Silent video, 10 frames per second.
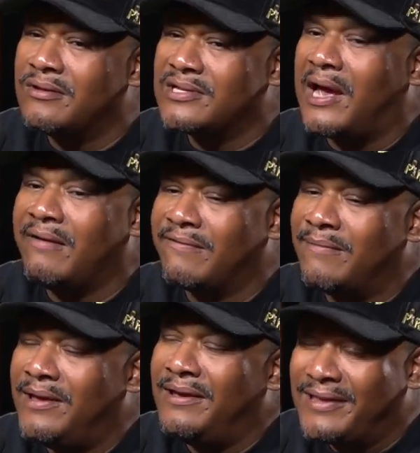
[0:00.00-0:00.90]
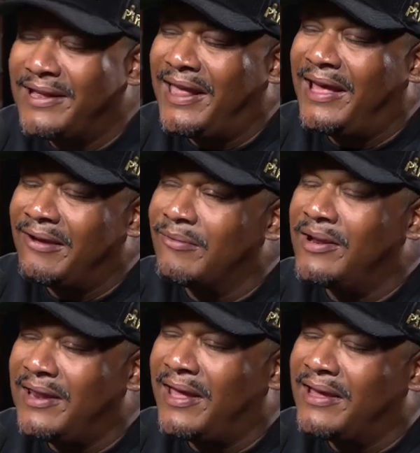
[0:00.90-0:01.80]
no time for me to like
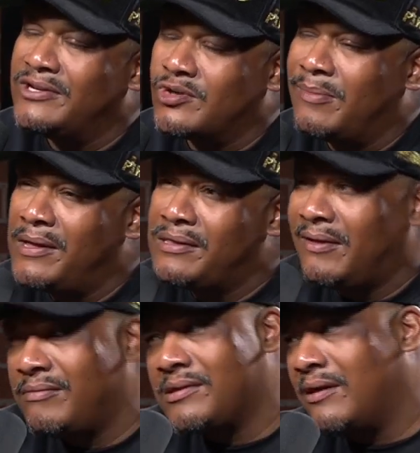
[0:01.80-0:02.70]
really like enjoy myself.